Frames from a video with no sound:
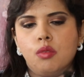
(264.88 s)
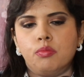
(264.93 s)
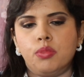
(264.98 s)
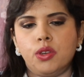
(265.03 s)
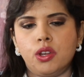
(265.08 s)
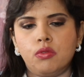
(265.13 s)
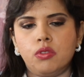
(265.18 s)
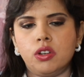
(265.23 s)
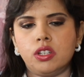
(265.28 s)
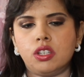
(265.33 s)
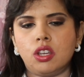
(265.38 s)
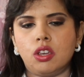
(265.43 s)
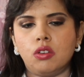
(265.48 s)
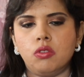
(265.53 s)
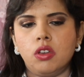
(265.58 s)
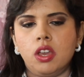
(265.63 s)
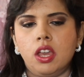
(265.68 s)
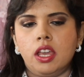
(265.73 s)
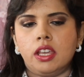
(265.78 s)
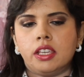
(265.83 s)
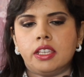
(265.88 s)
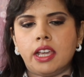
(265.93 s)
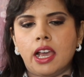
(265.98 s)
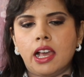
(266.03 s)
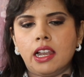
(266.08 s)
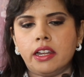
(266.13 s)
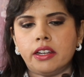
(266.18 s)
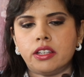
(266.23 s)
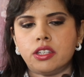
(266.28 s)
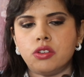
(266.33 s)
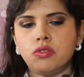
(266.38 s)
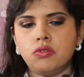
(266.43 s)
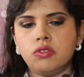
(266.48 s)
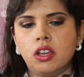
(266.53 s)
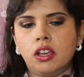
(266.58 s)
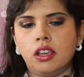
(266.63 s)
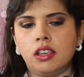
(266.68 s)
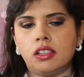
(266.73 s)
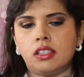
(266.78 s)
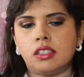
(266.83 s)
Purito Galacto
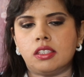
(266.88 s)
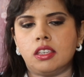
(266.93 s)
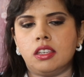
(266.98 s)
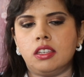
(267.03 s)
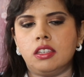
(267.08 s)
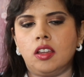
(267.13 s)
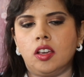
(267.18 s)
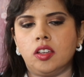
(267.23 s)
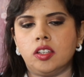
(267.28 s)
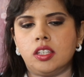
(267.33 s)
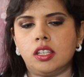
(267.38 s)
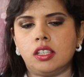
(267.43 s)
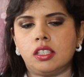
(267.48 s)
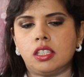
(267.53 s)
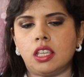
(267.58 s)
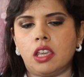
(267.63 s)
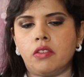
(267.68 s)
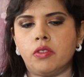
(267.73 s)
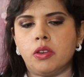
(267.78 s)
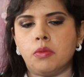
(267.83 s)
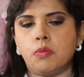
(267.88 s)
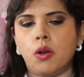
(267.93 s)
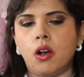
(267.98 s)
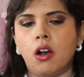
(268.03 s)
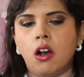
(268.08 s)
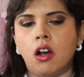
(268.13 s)
Niacin ninety-seven